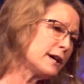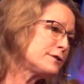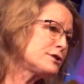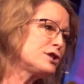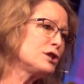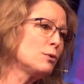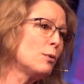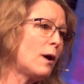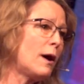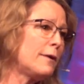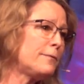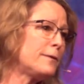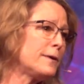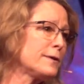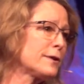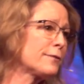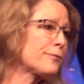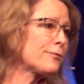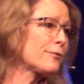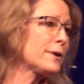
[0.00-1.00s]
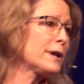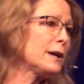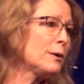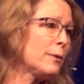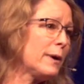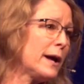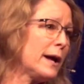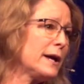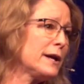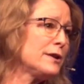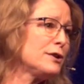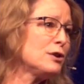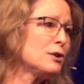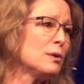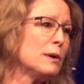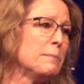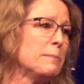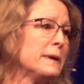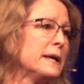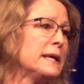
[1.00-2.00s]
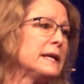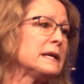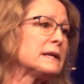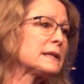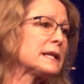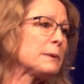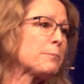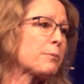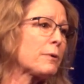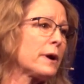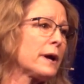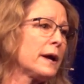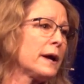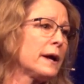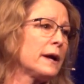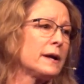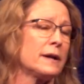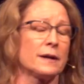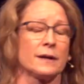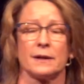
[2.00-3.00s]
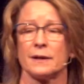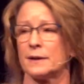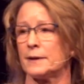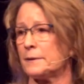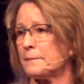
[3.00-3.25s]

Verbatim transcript: cuts you off on the freeway, and you immediately pray,